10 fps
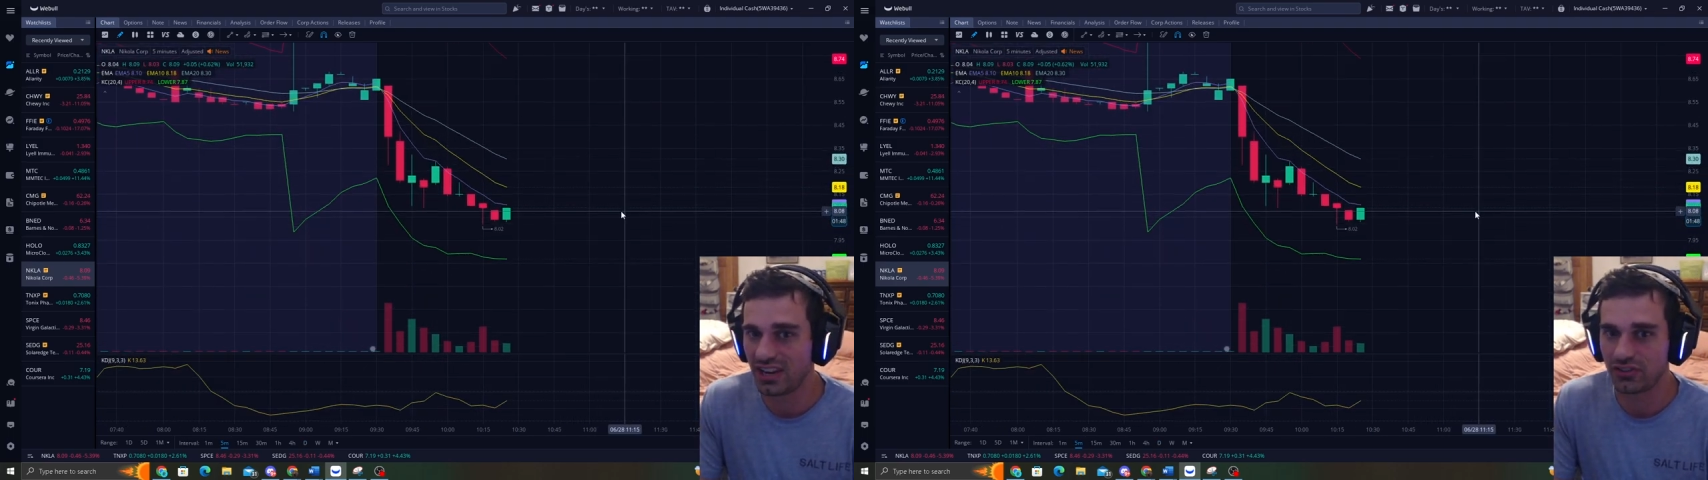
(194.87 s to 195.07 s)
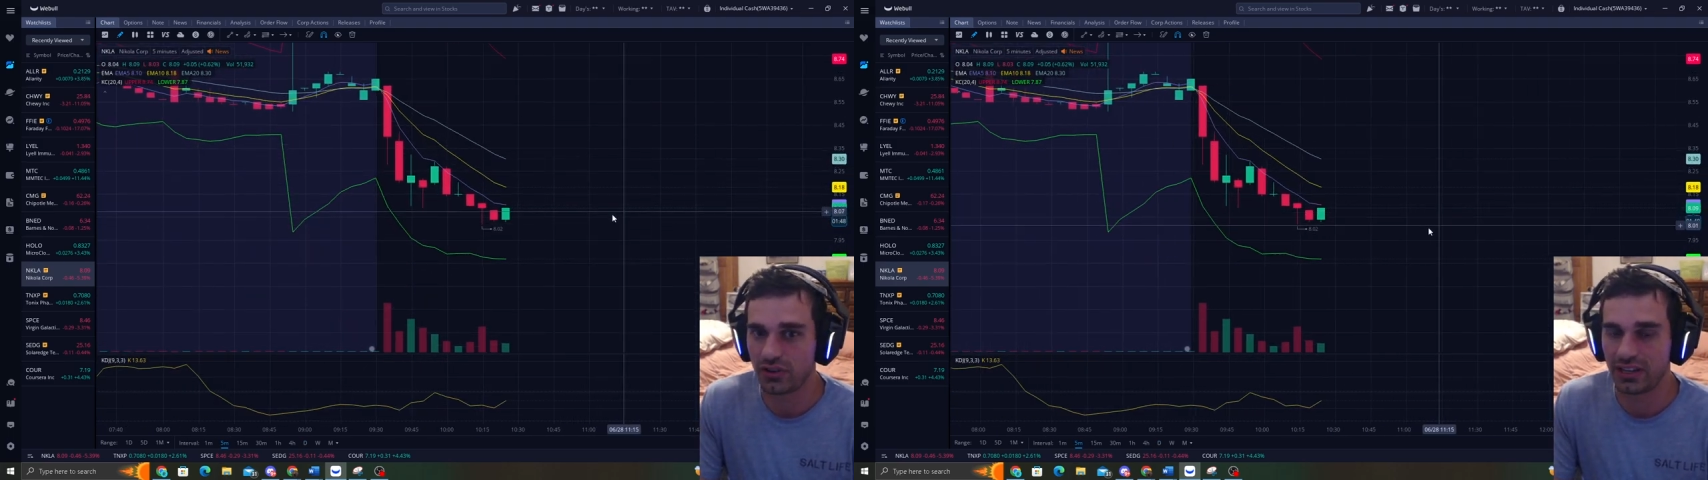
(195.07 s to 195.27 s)

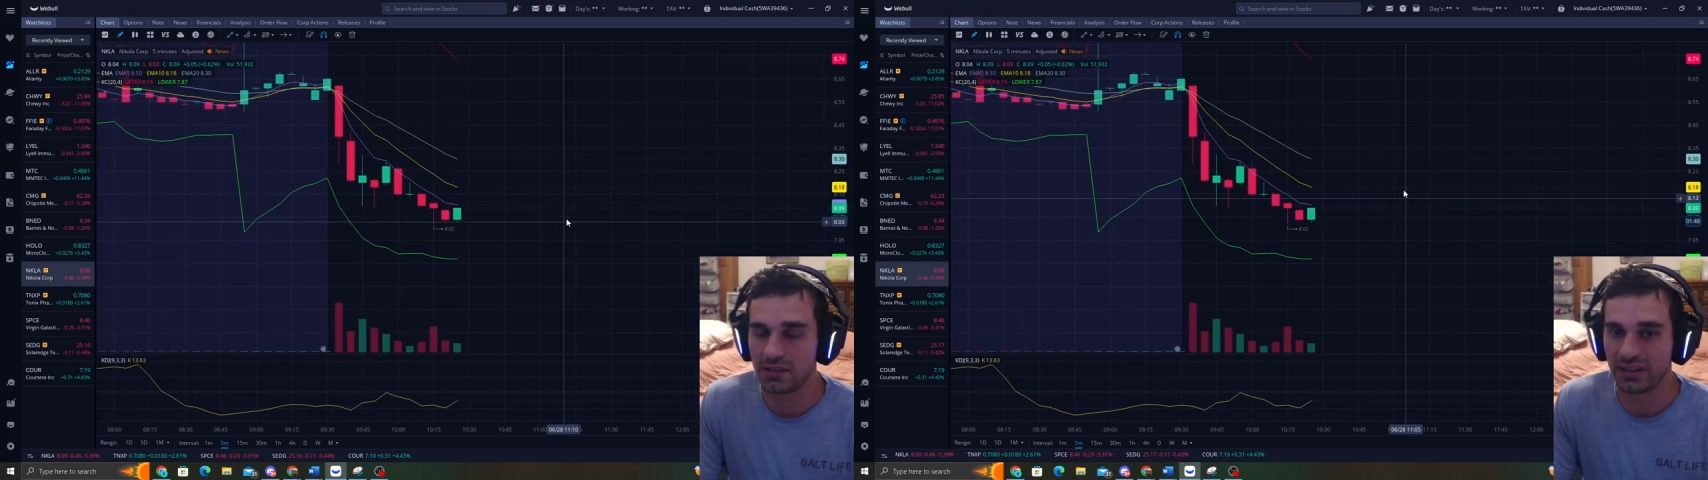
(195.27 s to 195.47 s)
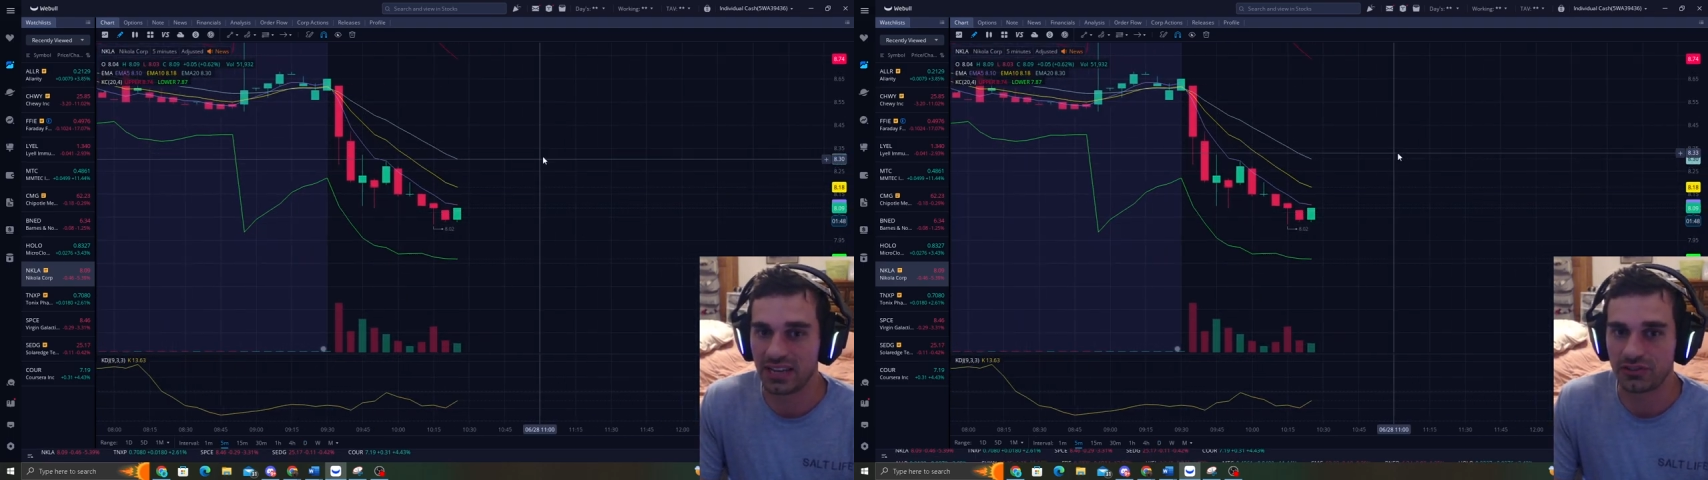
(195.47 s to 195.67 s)
I try to
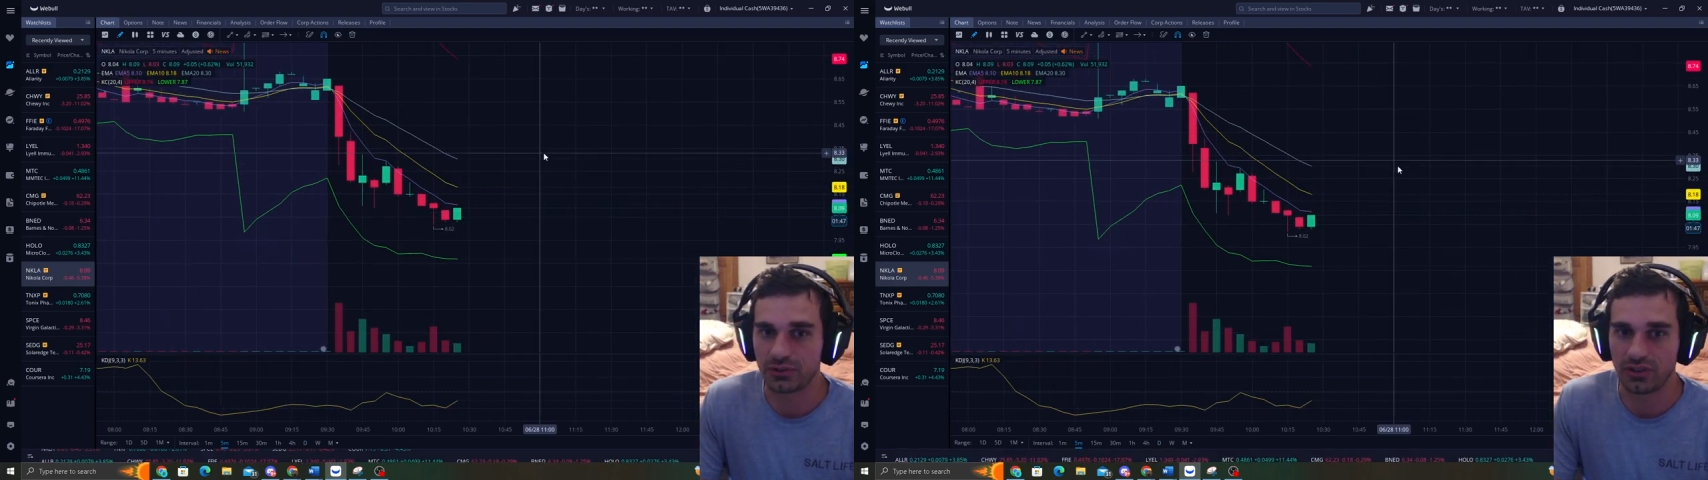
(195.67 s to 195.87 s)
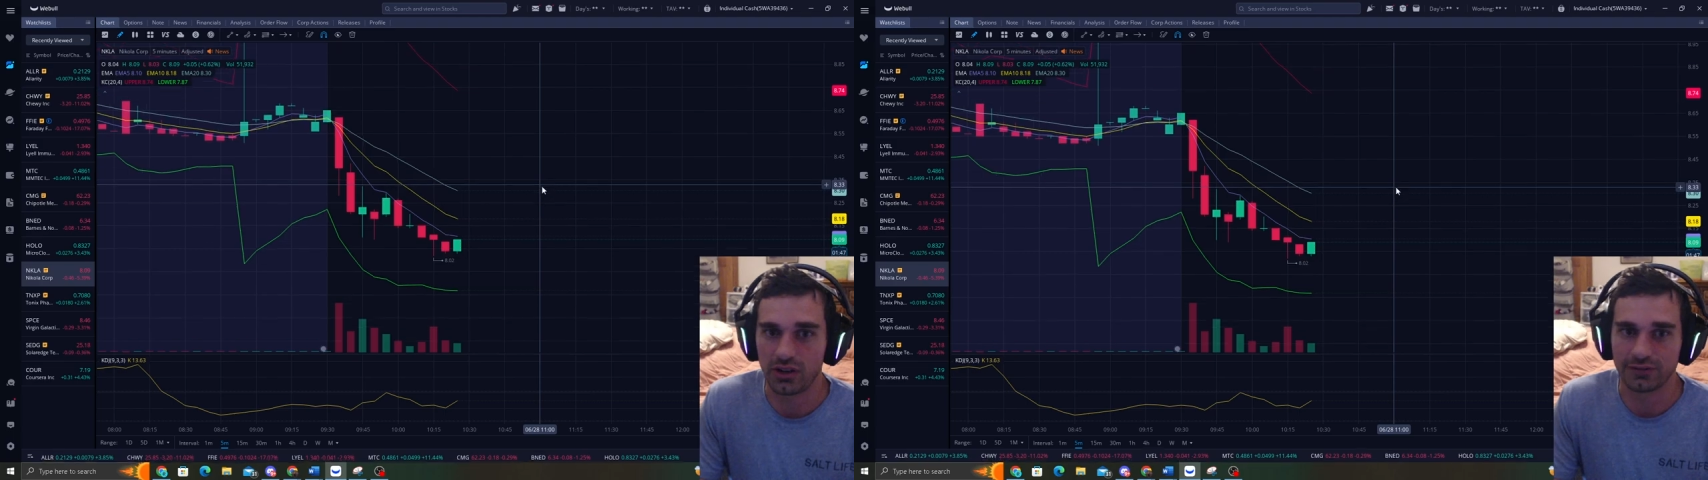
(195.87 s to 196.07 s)
get my
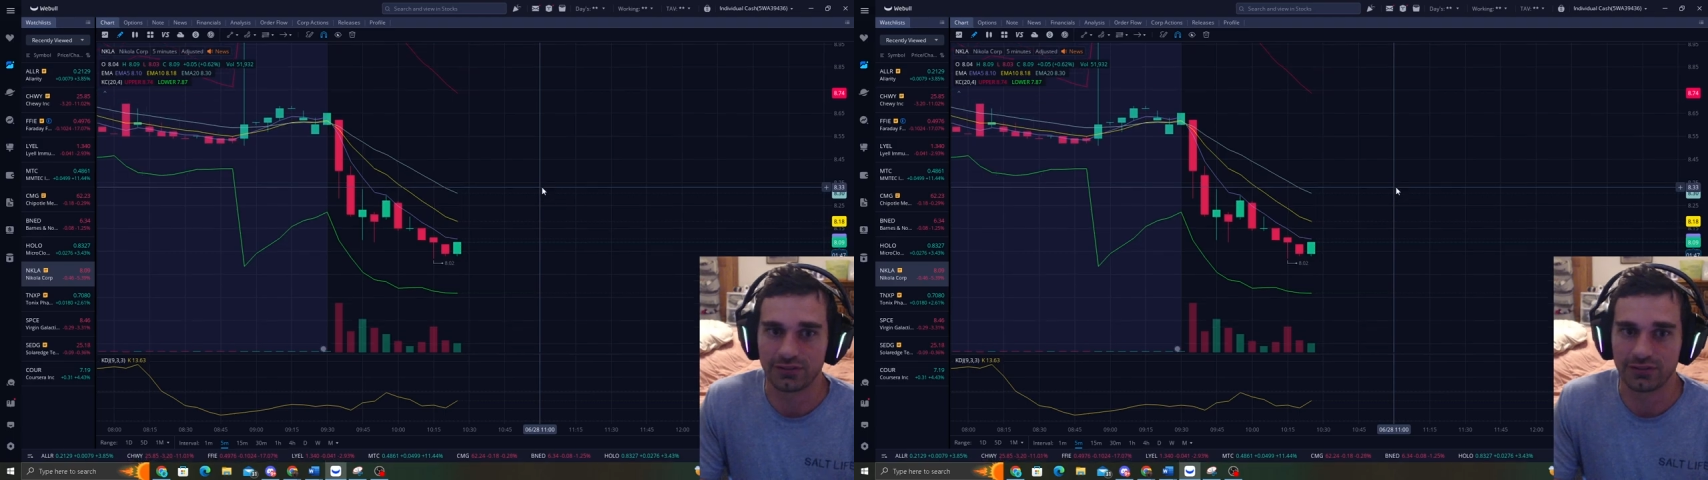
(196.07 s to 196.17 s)
entries on